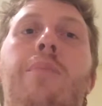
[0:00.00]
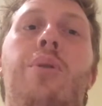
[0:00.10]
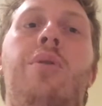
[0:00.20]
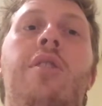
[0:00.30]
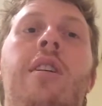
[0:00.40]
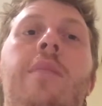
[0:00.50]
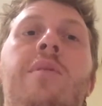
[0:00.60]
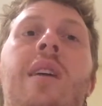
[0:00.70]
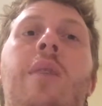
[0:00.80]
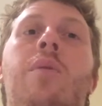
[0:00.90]

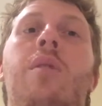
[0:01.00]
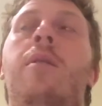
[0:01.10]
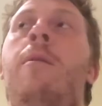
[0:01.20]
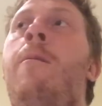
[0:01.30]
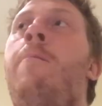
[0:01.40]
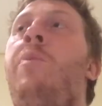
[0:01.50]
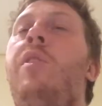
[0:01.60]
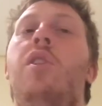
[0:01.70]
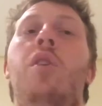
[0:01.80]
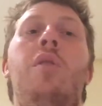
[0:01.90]
programs that were
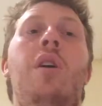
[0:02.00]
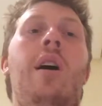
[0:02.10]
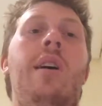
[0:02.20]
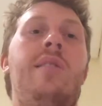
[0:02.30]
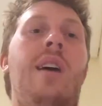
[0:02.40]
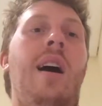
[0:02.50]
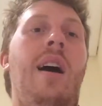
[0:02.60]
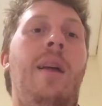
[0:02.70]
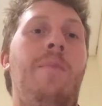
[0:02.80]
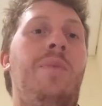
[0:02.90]
low cost,
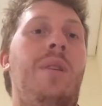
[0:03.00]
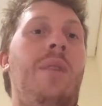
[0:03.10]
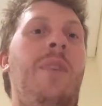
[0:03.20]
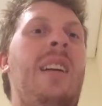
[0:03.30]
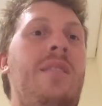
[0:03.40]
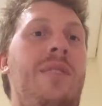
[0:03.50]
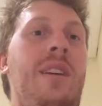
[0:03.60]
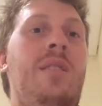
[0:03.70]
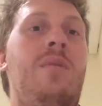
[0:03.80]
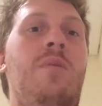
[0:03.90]
high
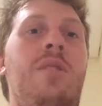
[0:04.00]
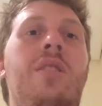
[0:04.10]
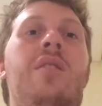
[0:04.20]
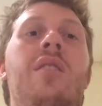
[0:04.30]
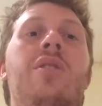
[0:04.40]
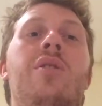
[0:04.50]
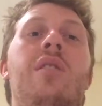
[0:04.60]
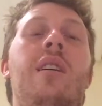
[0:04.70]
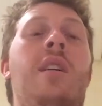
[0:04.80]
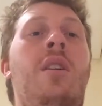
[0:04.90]
effectiveness, which
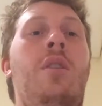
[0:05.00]
essentially